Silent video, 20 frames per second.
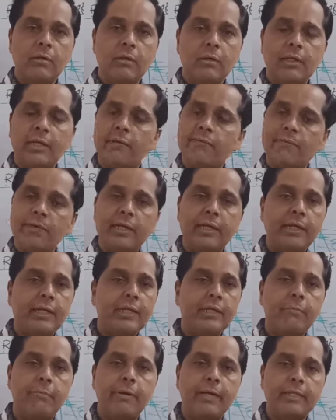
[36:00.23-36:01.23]
Definitely
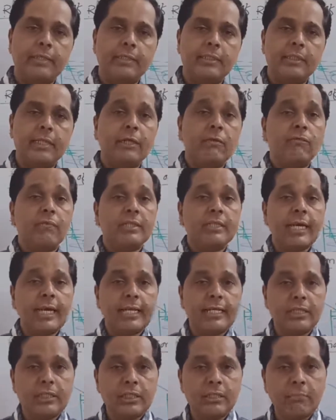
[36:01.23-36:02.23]
it bends. In which
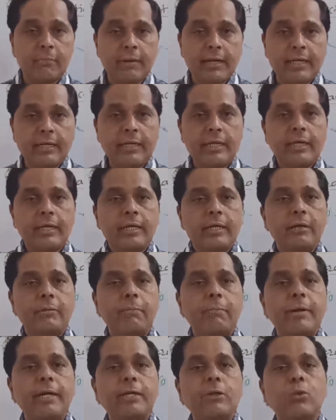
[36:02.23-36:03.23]
direction it bends?
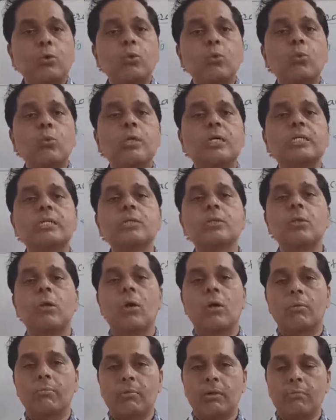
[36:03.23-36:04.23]
It bends towards
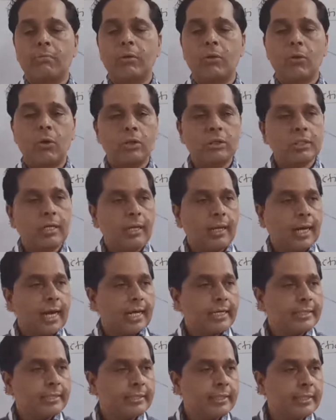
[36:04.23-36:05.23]
normal because
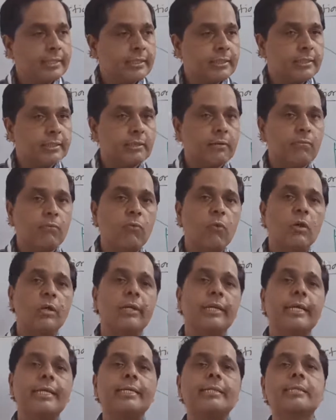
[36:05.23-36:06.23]
glass is
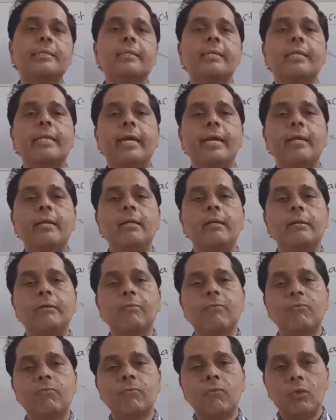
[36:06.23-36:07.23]
somewhat denser than
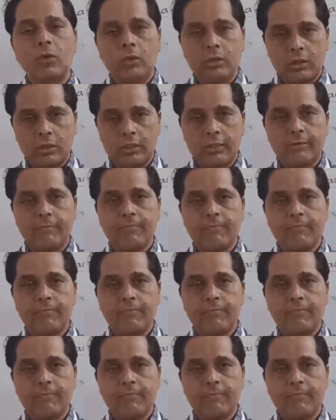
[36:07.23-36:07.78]
water.